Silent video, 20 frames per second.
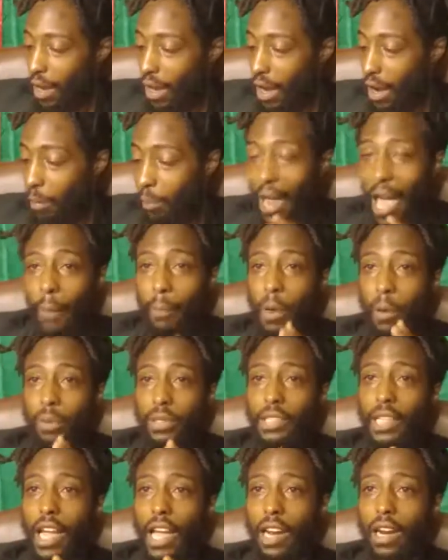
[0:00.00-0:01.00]
black people
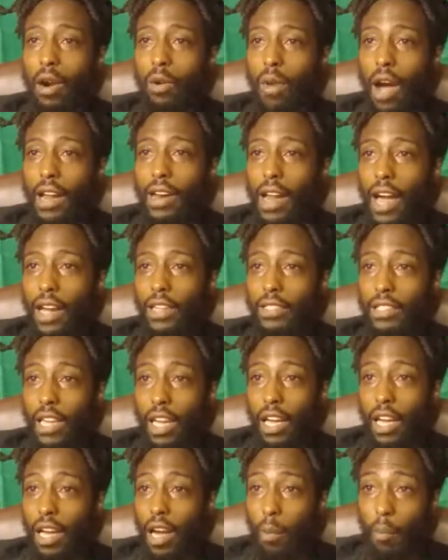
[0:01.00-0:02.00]
standing up right now and
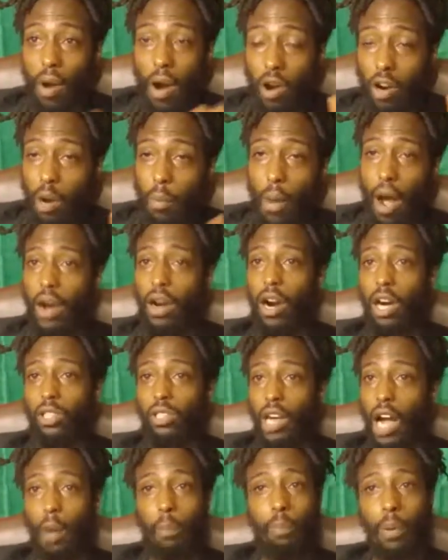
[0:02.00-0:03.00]
saying, America, my
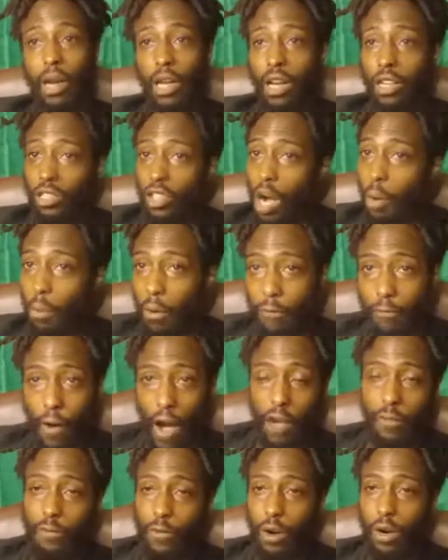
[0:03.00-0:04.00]
country. I've been here, so I'm going to
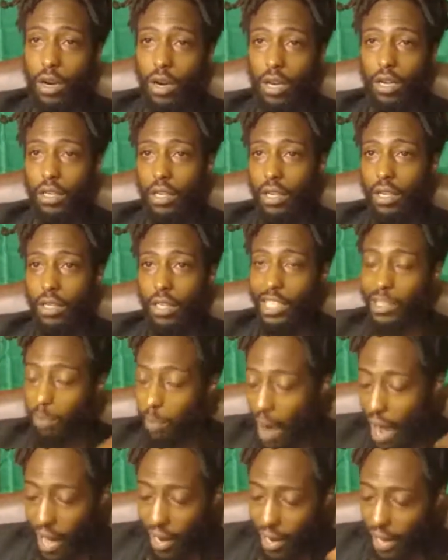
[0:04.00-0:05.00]
fight for it. This is
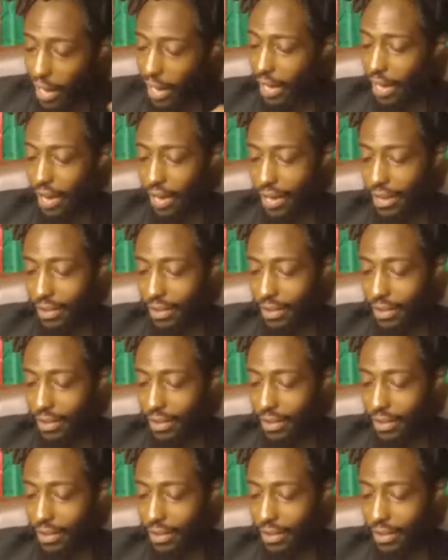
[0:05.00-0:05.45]
my land.